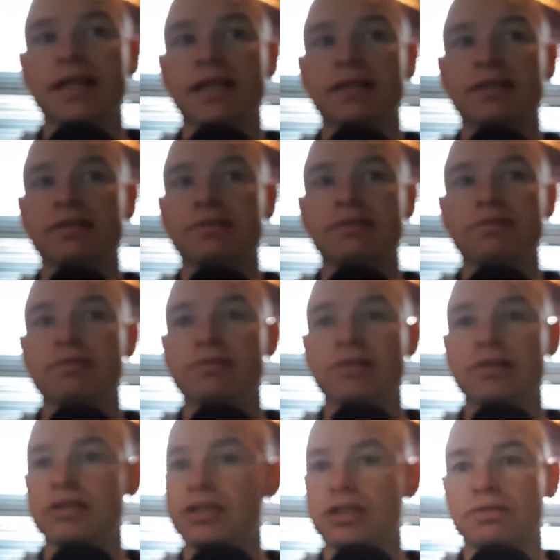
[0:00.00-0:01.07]
he
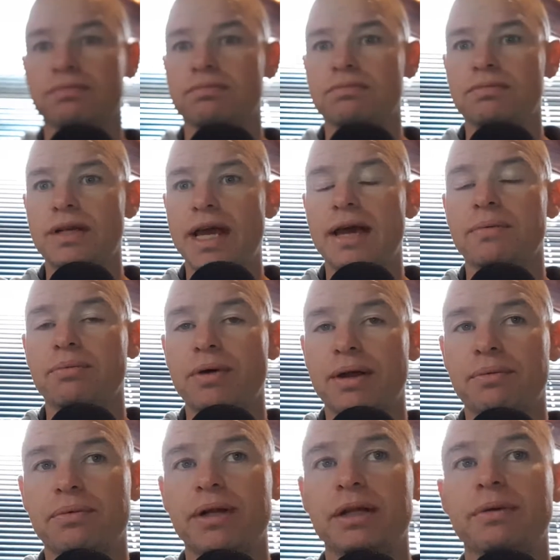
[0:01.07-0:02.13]
just
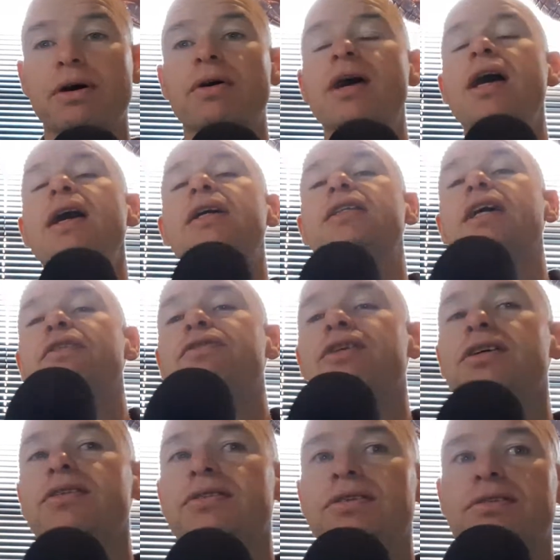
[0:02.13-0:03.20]
went really well. So if
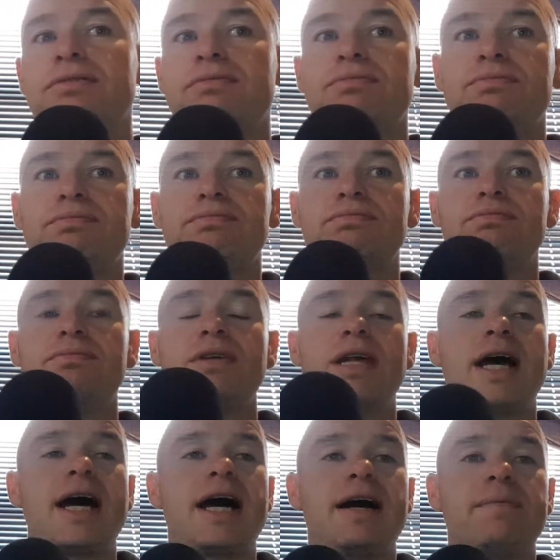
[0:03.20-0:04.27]
you
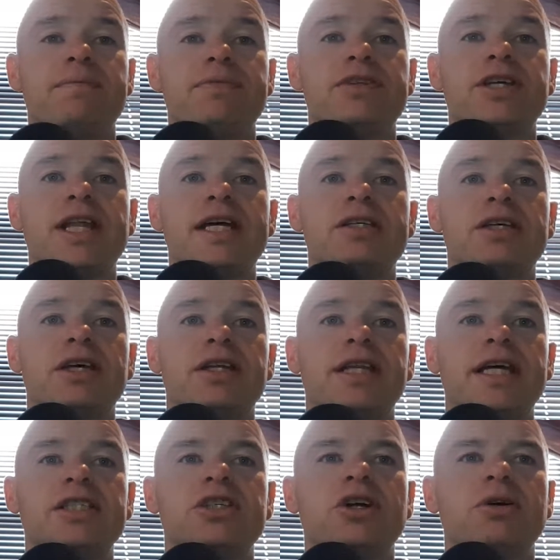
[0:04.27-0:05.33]
so that's an